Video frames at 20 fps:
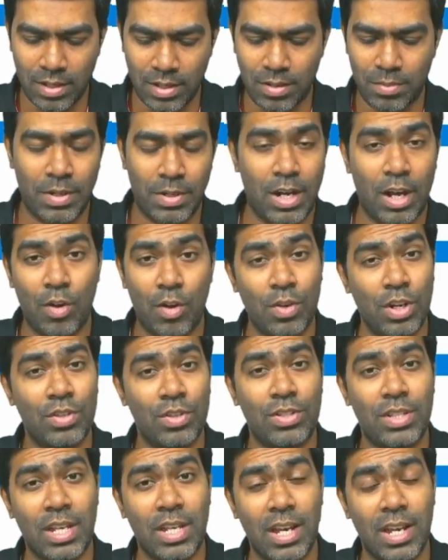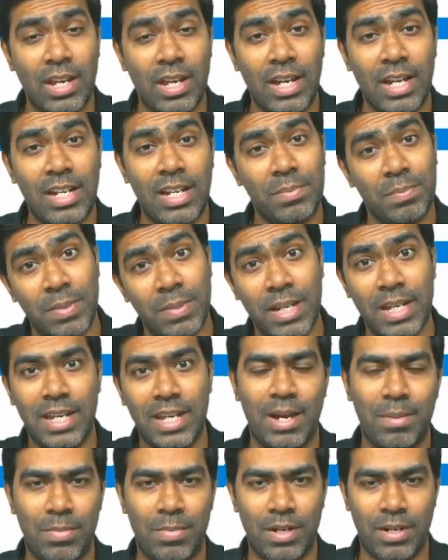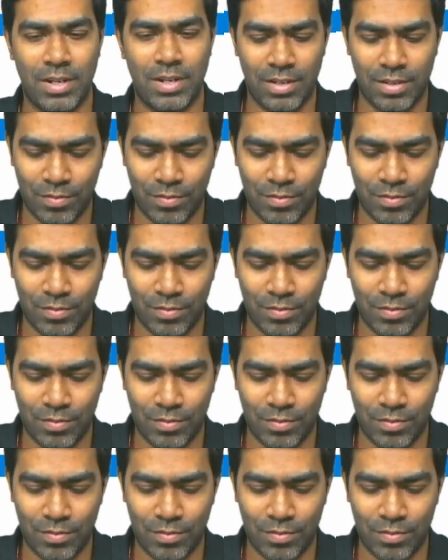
But how will you say it is pre-capillary?